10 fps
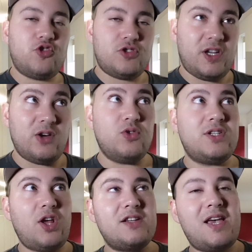sealed
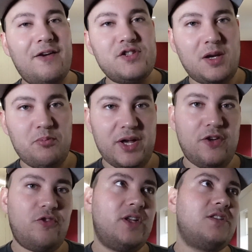does have some
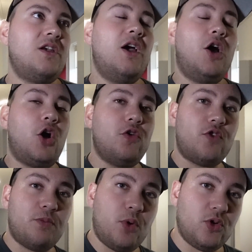benefits
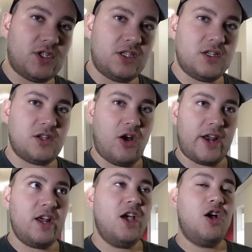over a ported
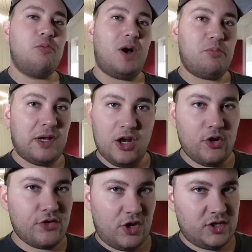design, but
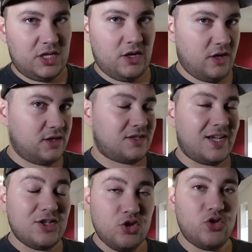below 30 Hertz,
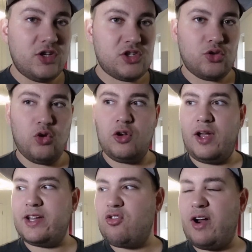they do distort
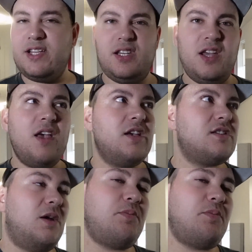like crazy. Some